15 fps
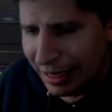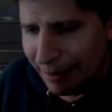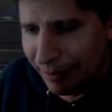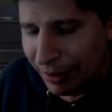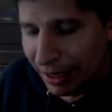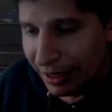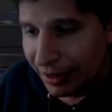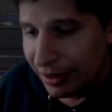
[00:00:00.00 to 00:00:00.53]

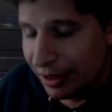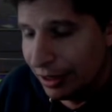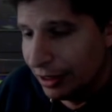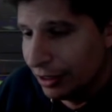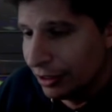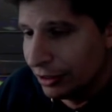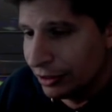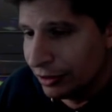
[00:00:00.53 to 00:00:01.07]
but
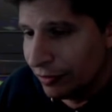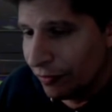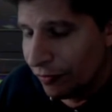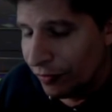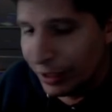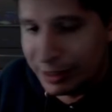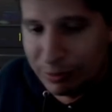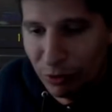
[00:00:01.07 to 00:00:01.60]

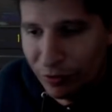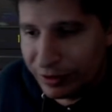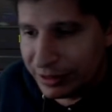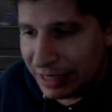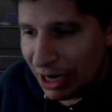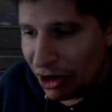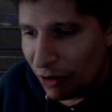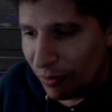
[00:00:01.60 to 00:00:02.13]
this move is
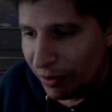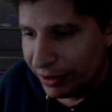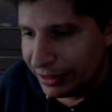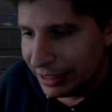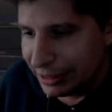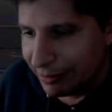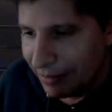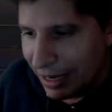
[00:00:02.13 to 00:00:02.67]
terrible. You
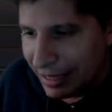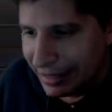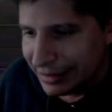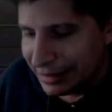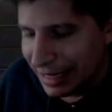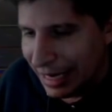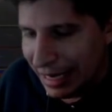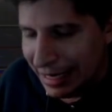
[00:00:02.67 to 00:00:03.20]
see, it's
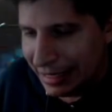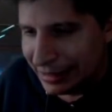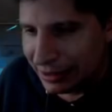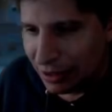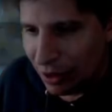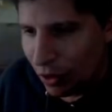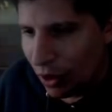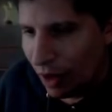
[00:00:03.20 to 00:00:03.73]
-10.
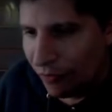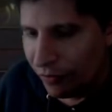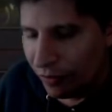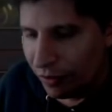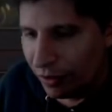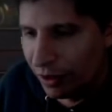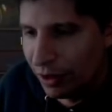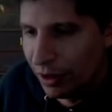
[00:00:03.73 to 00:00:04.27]
It's
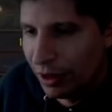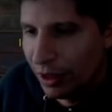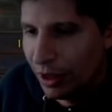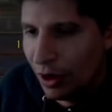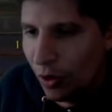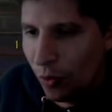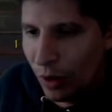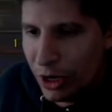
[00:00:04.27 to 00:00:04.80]
awful.
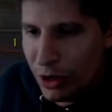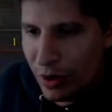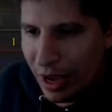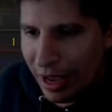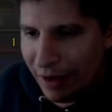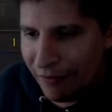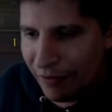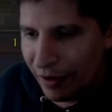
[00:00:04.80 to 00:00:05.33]
When you
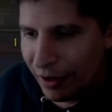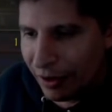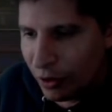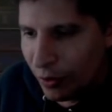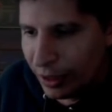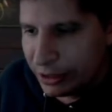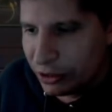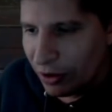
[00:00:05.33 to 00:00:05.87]
have
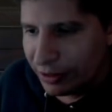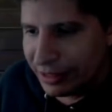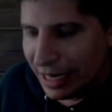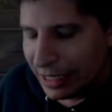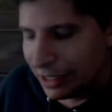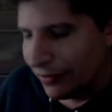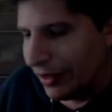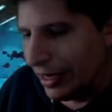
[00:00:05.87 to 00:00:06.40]
Quick Charge
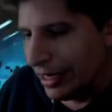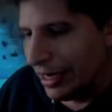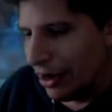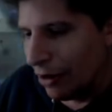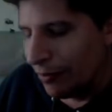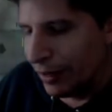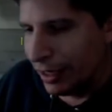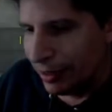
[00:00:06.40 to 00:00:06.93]
activated,
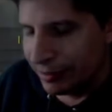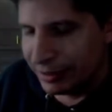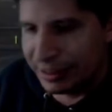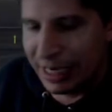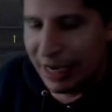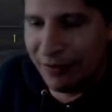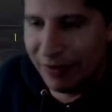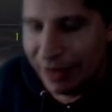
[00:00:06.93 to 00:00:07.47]
now it becomes
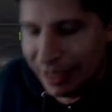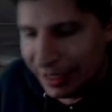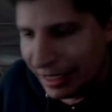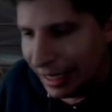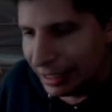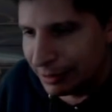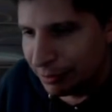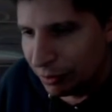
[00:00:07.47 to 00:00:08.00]
safe. It
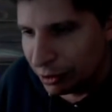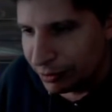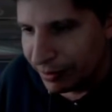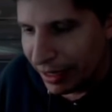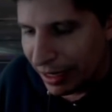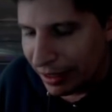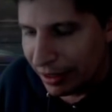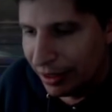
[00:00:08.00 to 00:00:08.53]
gains
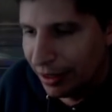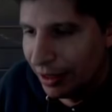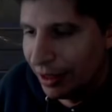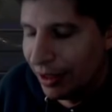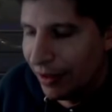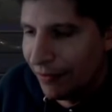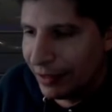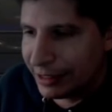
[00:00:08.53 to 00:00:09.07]
pushback.
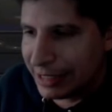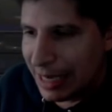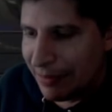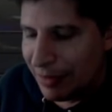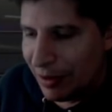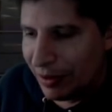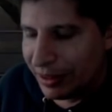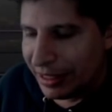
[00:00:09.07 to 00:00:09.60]
The
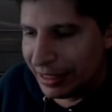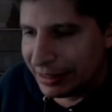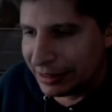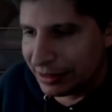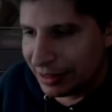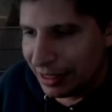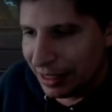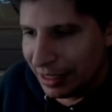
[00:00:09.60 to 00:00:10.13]
same thing with this